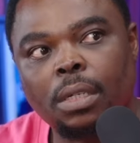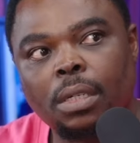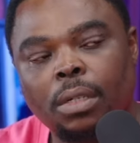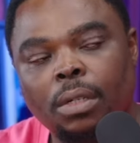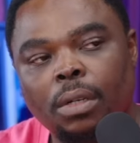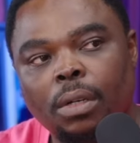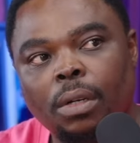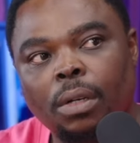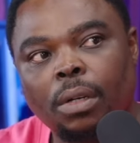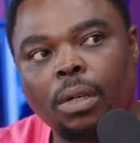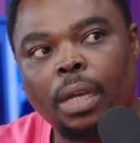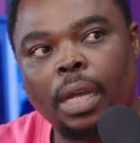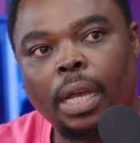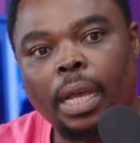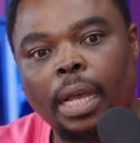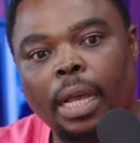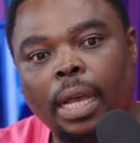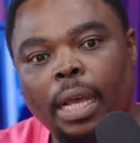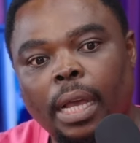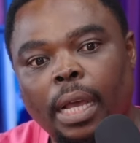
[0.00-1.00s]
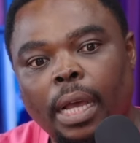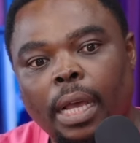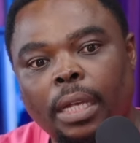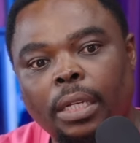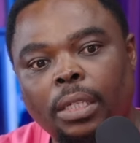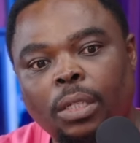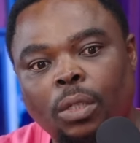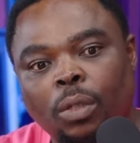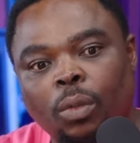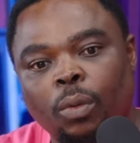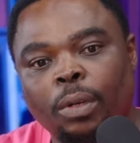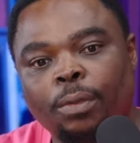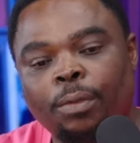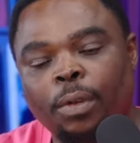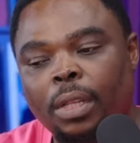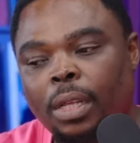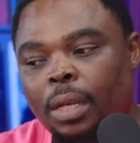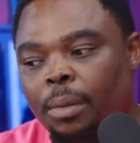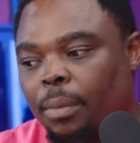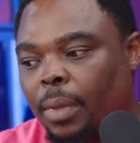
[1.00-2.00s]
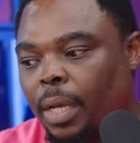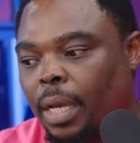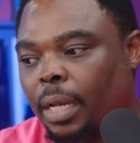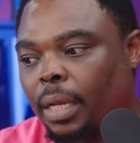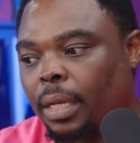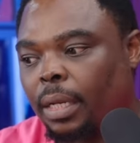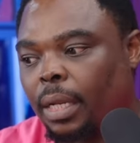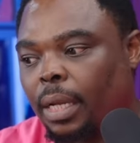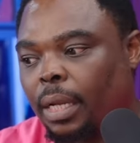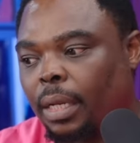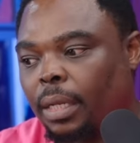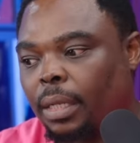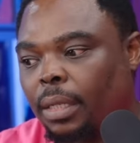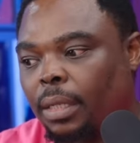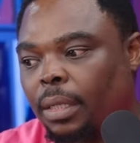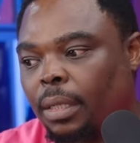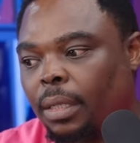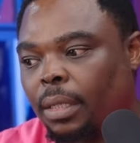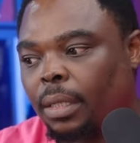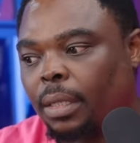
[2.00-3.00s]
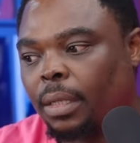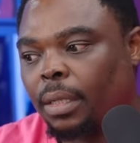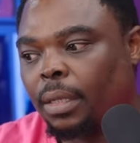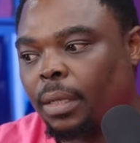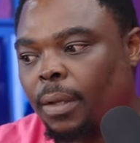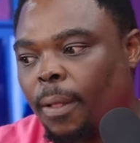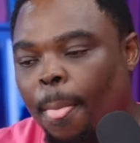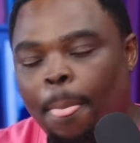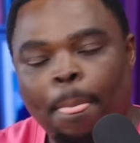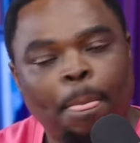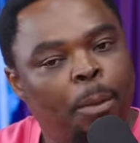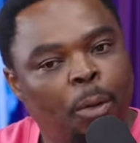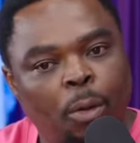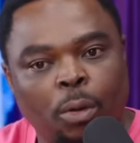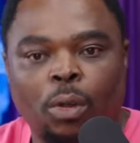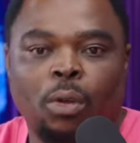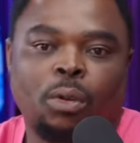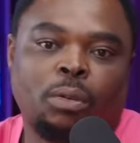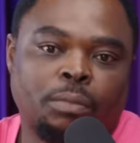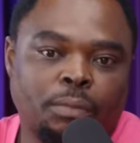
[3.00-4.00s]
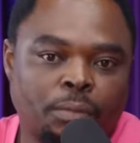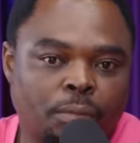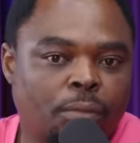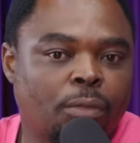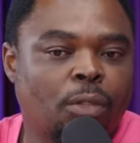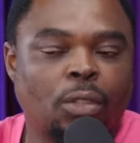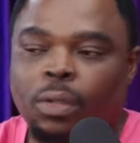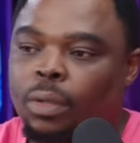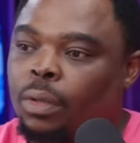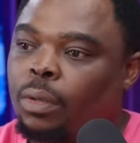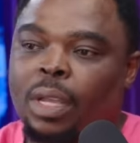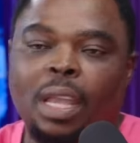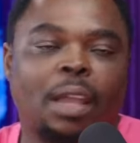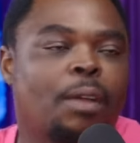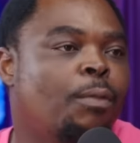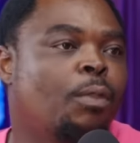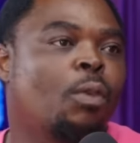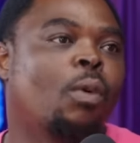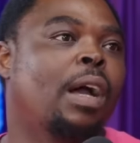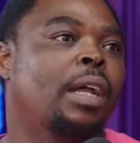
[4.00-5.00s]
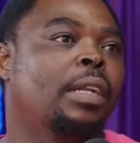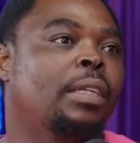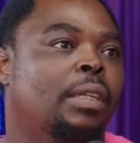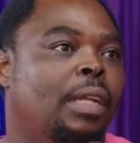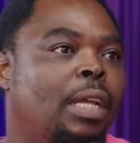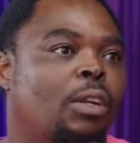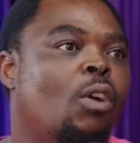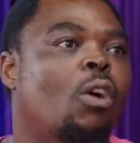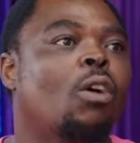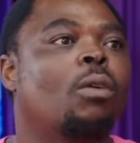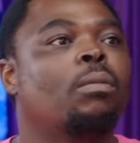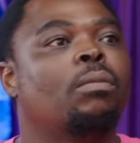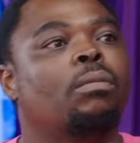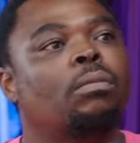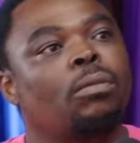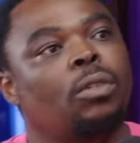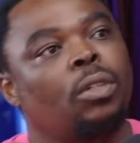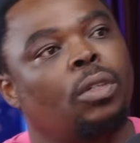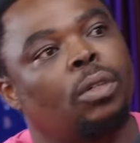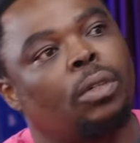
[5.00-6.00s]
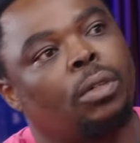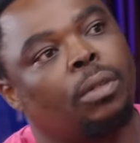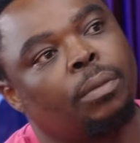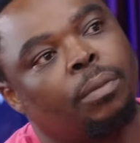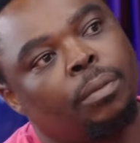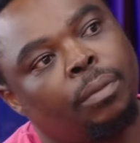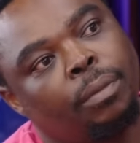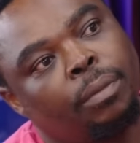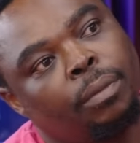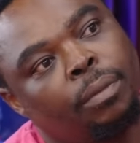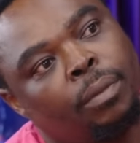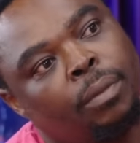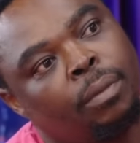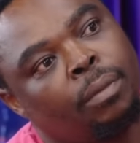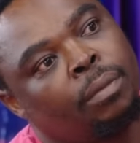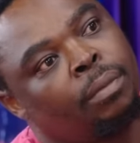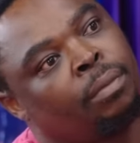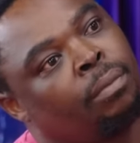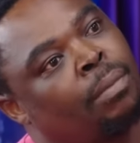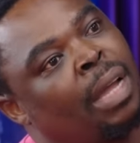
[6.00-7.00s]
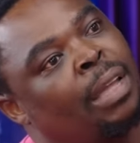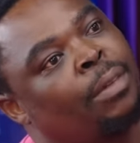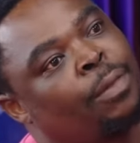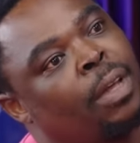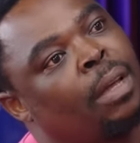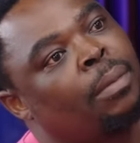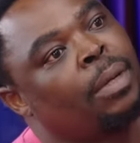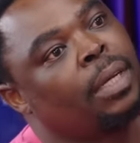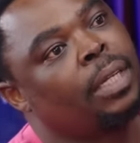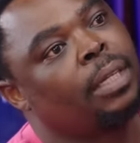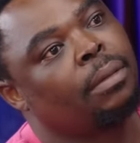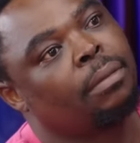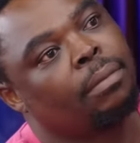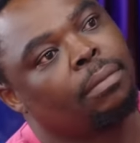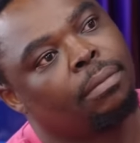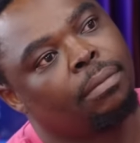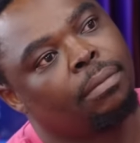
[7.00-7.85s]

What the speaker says: you know, I do it for them, and you know everyone at home, you know, my family.